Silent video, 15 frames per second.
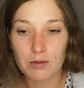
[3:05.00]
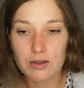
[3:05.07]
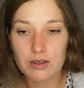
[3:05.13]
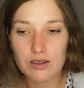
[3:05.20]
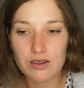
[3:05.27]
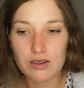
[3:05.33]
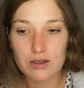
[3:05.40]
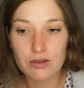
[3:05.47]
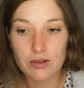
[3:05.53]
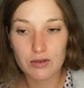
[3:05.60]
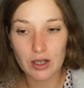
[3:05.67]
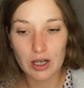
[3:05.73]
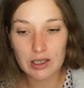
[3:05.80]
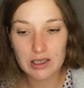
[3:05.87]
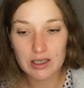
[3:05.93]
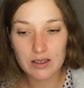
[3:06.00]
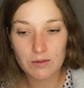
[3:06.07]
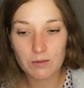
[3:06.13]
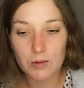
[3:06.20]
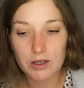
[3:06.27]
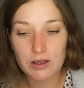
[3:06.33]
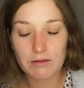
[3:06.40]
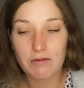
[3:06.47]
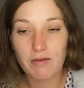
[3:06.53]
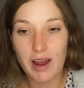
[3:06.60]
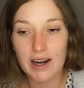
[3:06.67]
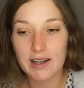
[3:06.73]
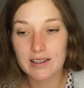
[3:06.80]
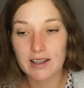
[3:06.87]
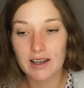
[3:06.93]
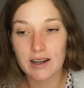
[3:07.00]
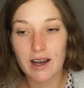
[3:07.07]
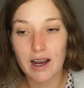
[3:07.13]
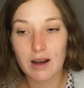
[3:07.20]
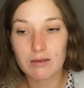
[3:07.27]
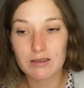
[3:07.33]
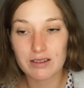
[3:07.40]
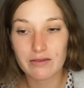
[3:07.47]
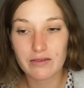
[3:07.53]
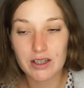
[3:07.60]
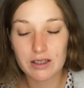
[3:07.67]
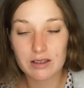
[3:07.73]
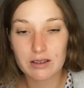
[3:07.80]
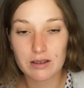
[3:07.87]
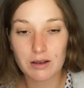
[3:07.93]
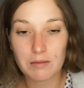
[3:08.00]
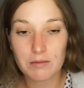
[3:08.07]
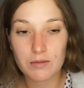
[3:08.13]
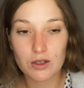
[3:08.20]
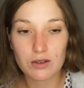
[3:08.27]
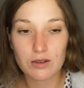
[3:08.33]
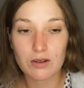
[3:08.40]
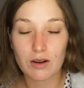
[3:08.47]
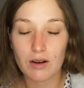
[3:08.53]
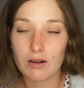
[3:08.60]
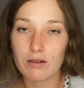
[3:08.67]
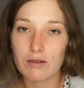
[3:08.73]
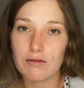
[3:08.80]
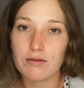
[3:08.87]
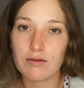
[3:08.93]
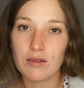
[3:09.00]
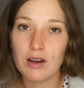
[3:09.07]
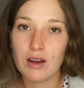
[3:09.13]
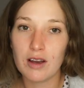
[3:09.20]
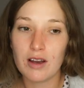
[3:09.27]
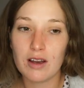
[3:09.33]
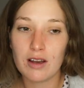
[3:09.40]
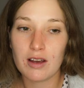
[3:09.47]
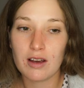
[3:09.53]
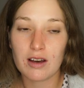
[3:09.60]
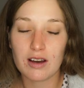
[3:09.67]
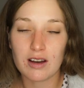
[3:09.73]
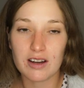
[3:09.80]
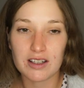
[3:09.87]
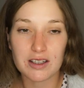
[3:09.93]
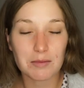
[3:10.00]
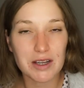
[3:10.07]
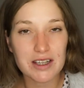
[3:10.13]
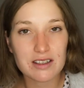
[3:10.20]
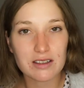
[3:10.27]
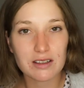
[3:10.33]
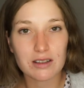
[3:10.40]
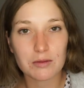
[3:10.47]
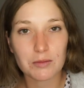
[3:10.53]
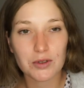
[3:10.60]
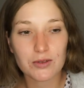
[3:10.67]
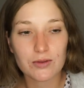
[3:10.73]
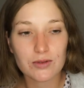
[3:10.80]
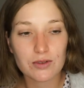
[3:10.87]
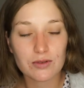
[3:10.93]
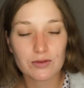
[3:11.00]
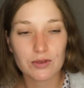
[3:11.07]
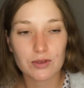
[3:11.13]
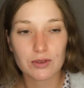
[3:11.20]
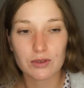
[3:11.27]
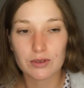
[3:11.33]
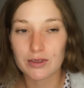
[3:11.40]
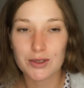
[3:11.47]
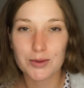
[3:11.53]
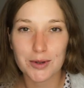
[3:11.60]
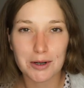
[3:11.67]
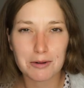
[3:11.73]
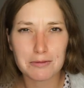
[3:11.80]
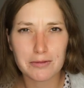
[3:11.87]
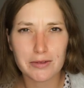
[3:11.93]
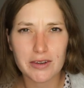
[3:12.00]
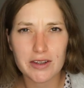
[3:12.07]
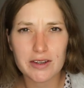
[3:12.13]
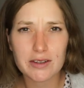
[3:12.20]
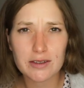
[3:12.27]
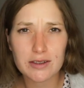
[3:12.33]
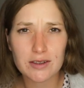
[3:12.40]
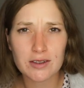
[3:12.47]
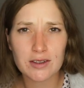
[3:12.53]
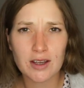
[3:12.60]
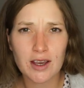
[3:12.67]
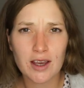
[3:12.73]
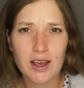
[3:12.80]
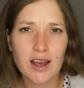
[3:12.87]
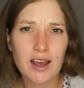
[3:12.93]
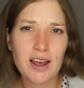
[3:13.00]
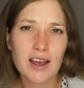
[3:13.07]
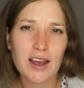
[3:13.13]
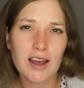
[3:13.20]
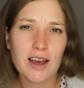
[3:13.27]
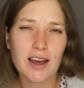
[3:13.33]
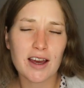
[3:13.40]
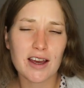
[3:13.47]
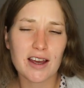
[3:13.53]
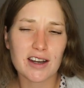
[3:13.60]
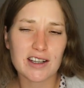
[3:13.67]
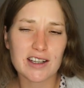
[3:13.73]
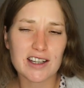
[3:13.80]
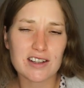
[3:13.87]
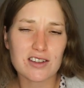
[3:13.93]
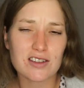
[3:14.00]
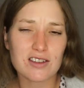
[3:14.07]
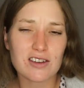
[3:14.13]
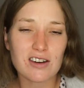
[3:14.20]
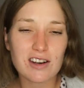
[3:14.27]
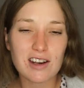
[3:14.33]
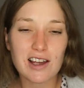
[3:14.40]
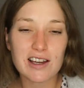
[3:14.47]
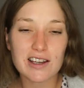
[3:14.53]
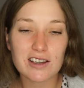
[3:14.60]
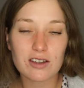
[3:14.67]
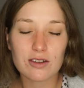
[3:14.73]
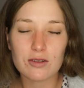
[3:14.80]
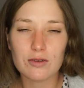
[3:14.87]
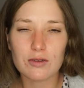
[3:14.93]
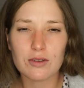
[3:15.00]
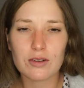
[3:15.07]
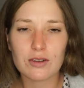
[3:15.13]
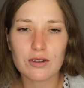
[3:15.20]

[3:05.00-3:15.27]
was just struggling with the fact that I was victim of domestic abuse for 12 years. And it's not like it